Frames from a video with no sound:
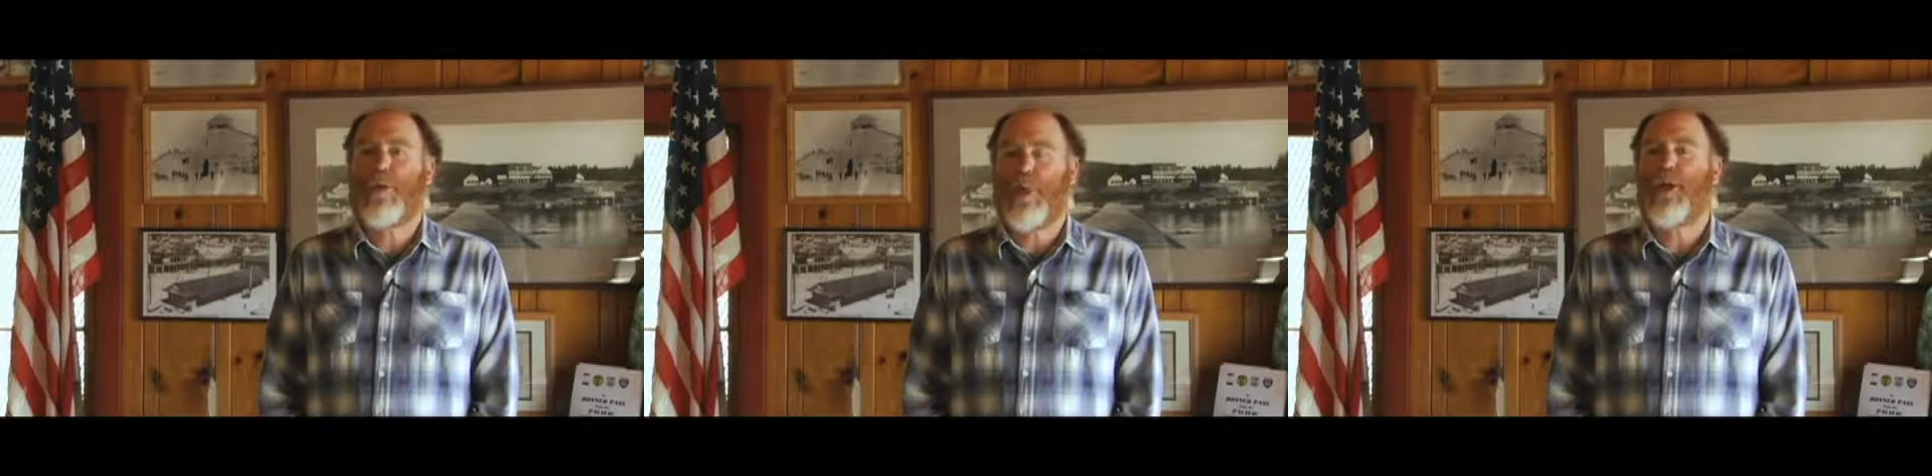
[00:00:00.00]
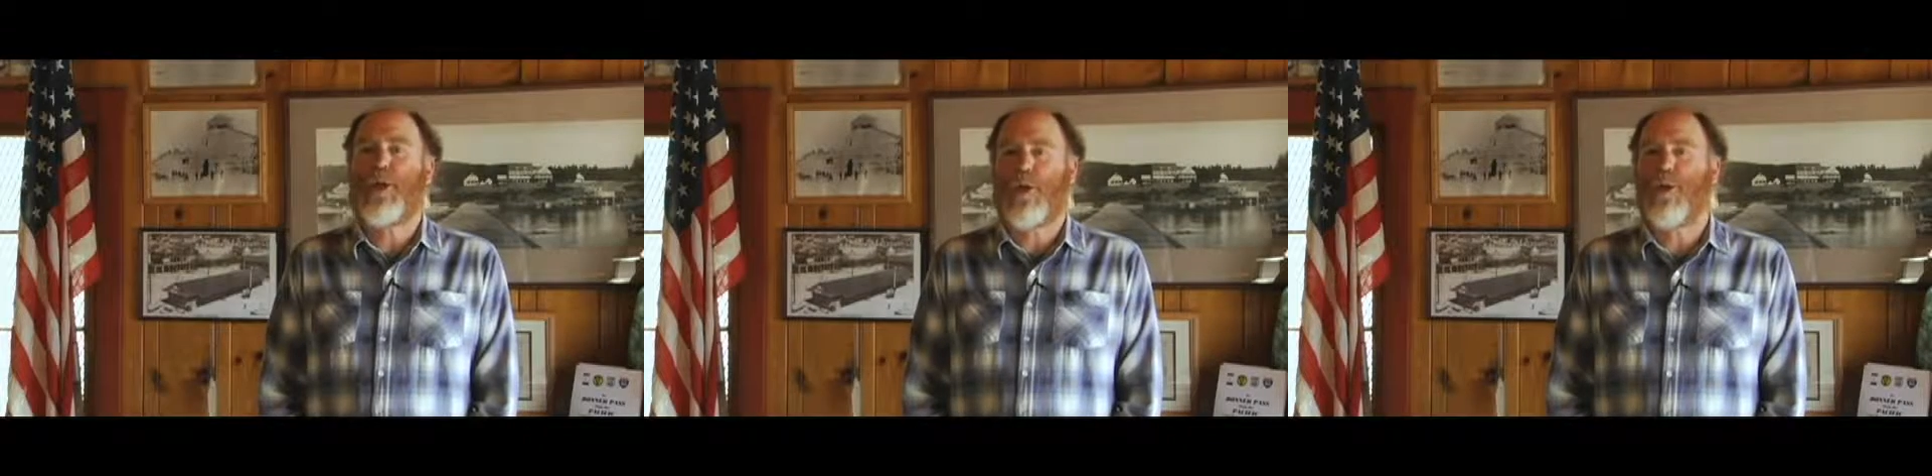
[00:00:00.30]
had
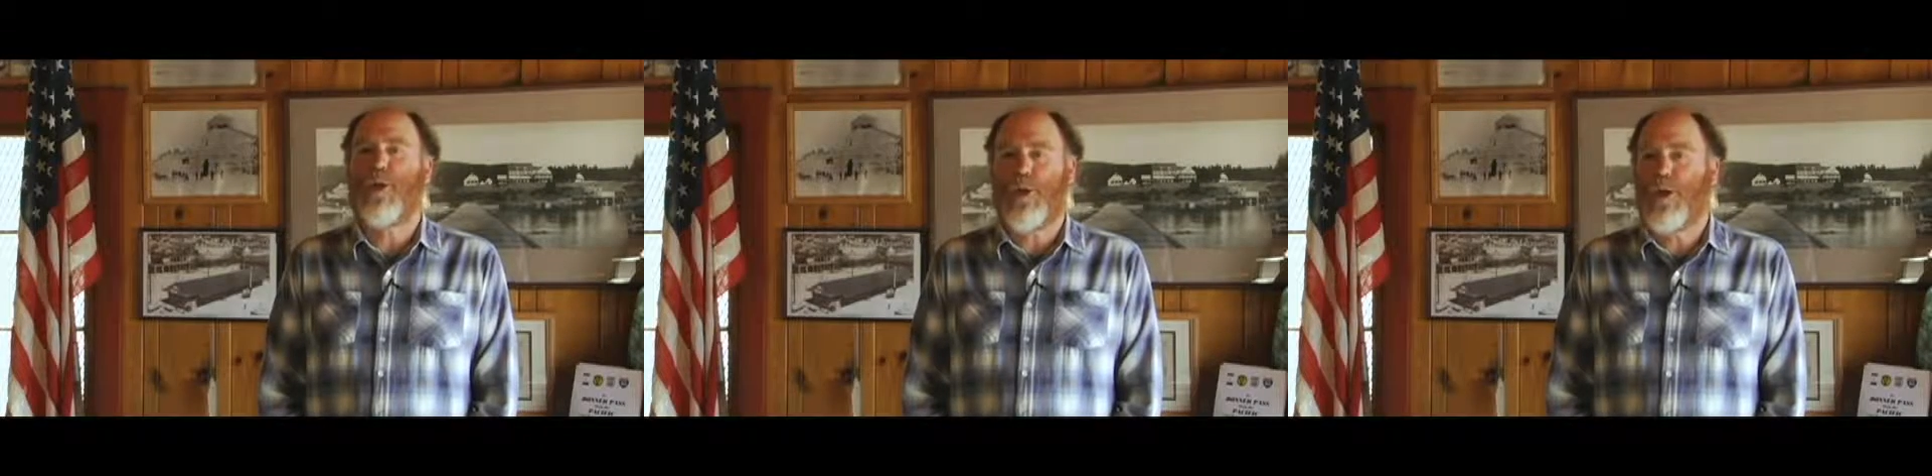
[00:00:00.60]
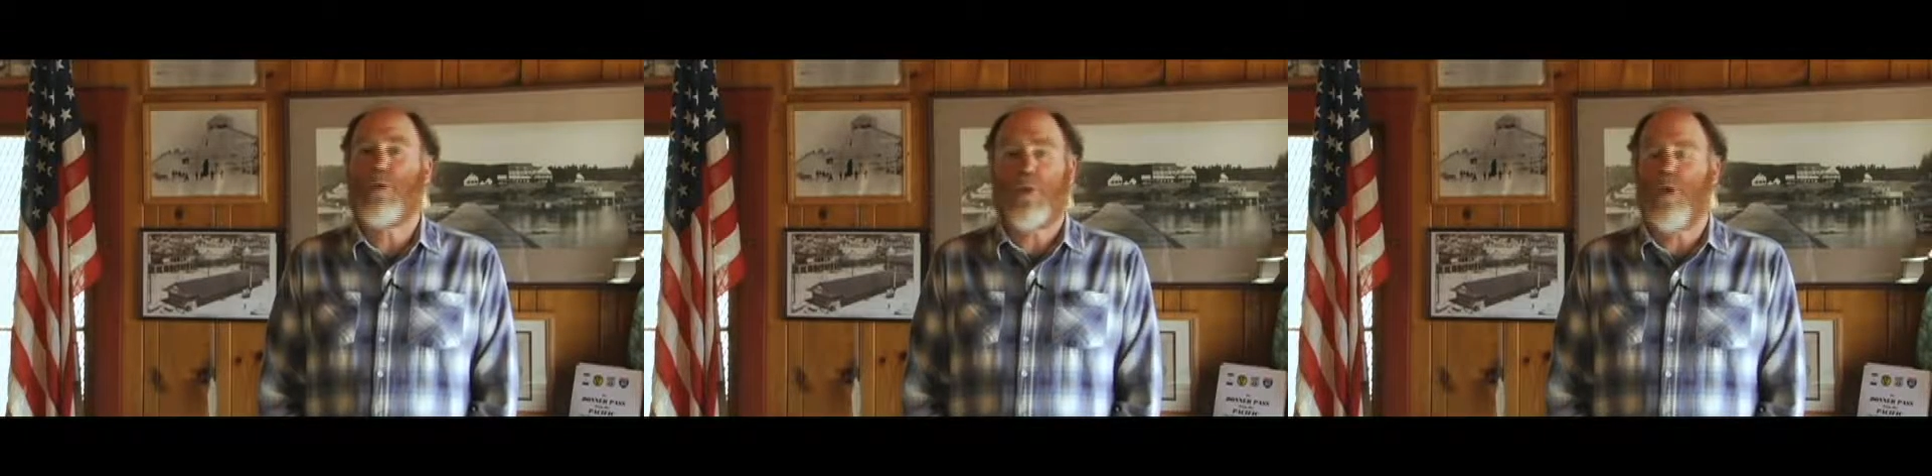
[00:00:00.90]
made it clear that
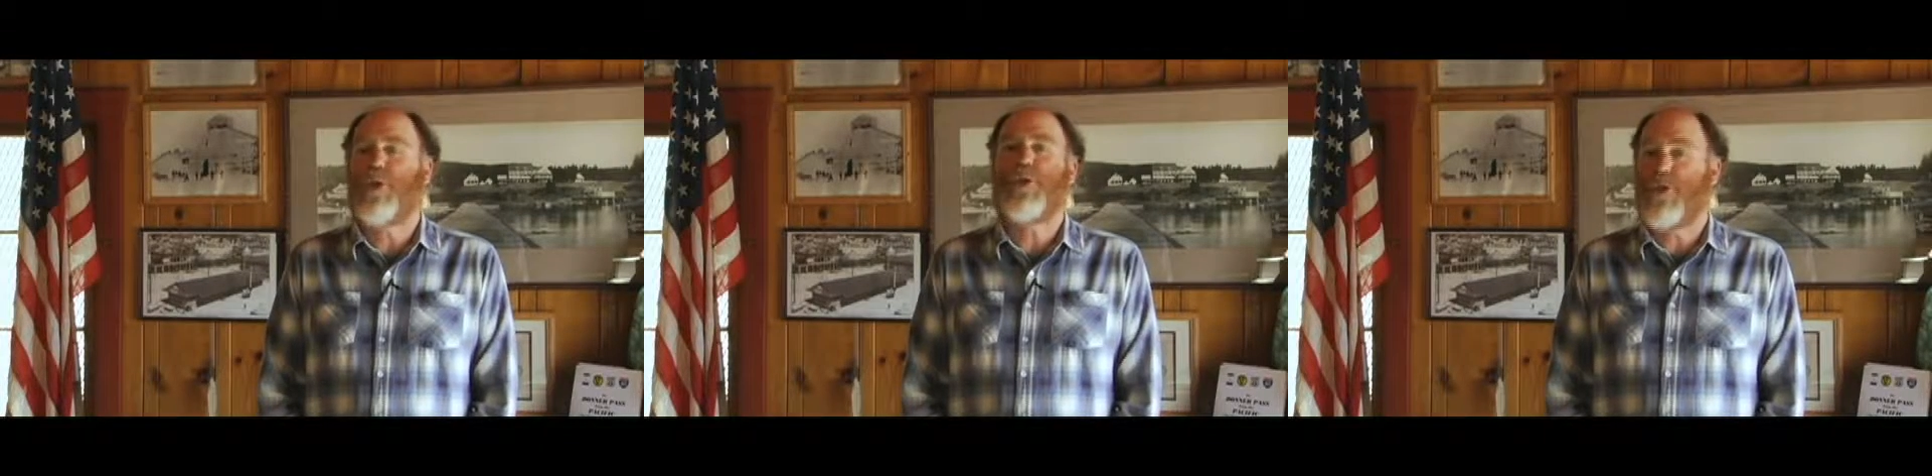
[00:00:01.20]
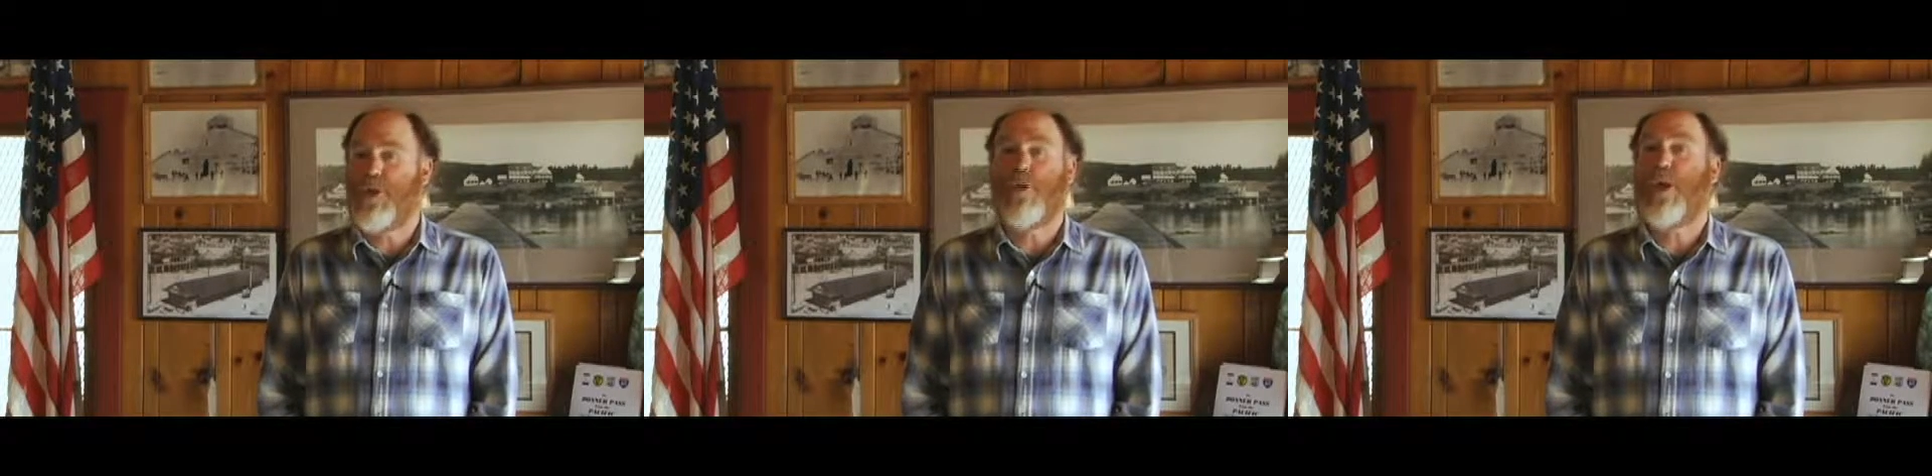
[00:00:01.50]
he was willing to
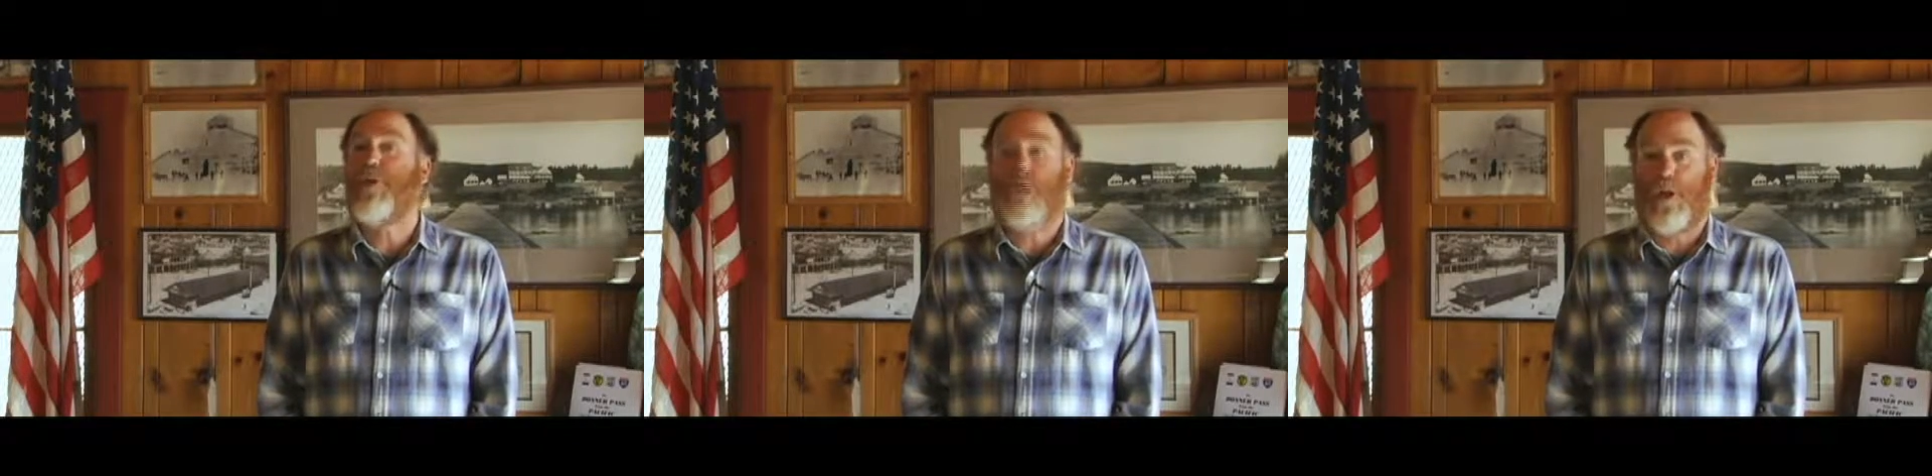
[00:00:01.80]
donate the